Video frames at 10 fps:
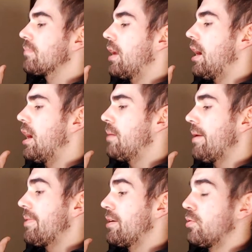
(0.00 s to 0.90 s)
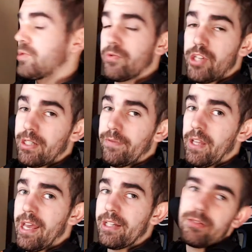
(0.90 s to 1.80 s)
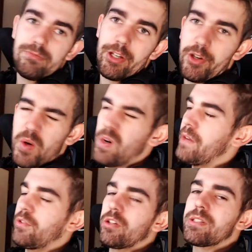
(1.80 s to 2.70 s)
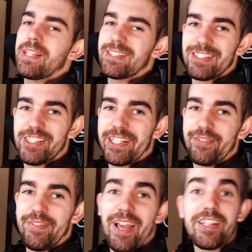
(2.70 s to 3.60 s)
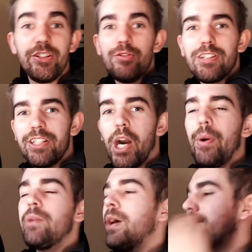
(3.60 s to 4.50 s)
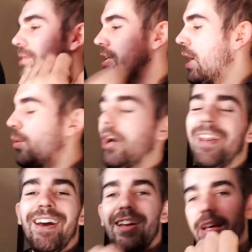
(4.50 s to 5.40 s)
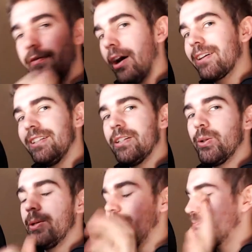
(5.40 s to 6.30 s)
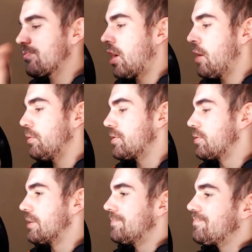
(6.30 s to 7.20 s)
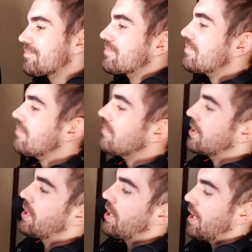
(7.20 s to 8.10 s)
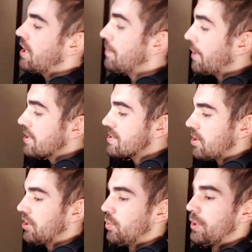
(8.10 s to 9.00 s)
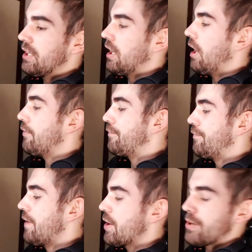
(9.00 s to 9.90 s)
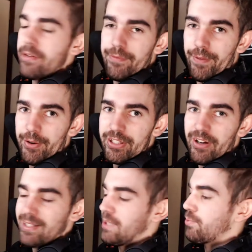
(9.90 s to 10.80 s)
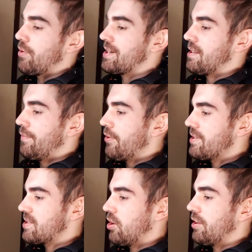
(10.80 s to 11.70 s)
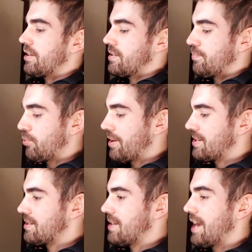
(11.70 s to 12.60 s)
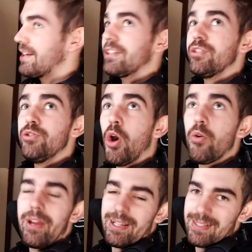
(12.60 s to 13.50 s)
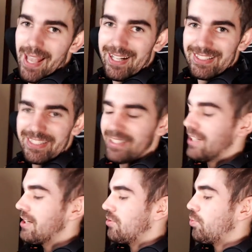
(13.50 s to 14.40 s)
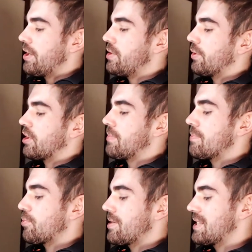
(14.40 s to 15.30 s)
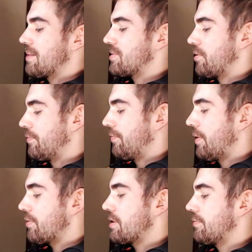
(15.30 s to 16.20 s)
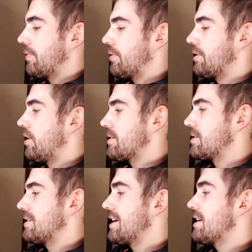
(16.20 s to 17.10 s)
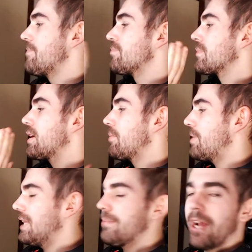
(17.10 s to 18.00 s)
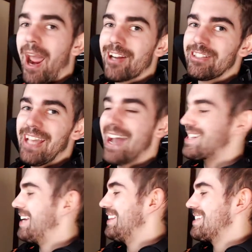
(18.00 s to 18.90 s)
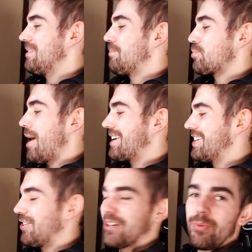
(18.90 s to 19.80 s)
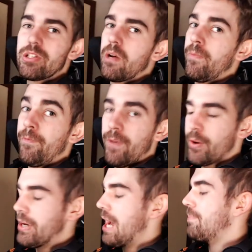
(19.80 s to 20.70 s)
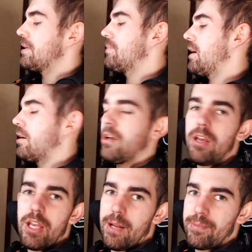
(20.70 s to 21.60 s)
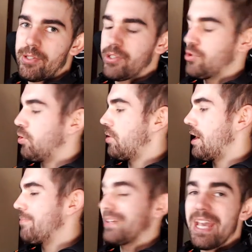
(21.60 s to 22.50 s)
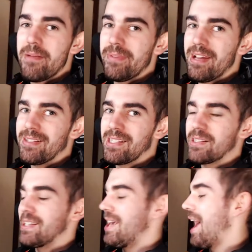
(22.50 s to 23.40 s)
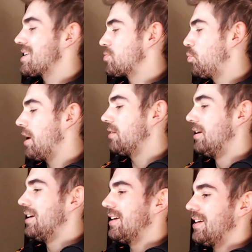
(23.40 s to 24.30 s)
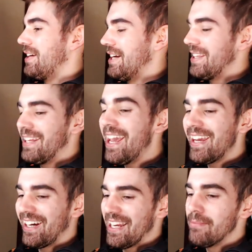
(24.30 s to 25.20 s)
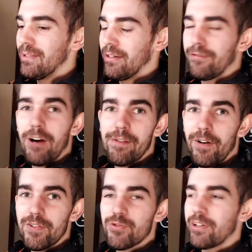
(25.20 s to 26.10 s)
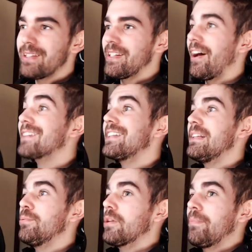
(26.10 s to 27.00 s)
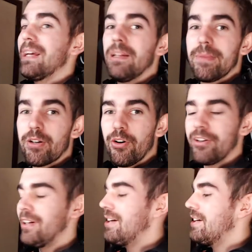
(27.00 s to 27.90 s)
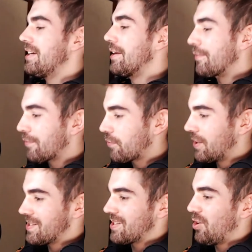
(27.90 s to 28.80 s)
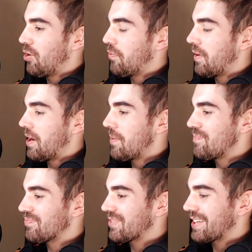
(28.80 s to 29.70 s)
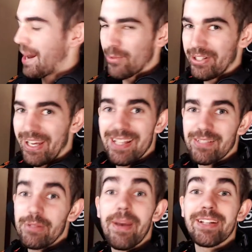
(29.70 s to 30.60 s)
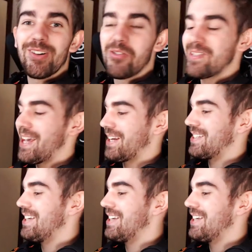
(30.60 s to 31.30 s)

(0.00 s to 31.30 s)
um, and then also checkered flag. I don't know why I've got it set to the checkered flag, usually no, anyway, but you know what? If I can do it, I will do it. The buttons on the wheel are very, very nice to press. They're very solid presses and you know exactly when you are going to be pressing them, so very, very nice indeed. Pit Limiter actually has a little bracket on it, which I'm very happy about. I'm sure um, Cam dances as well. In the uh, Imola 500 I did, I accidentally put the pit limiter on in front of um, Cameron Dance and we made contact.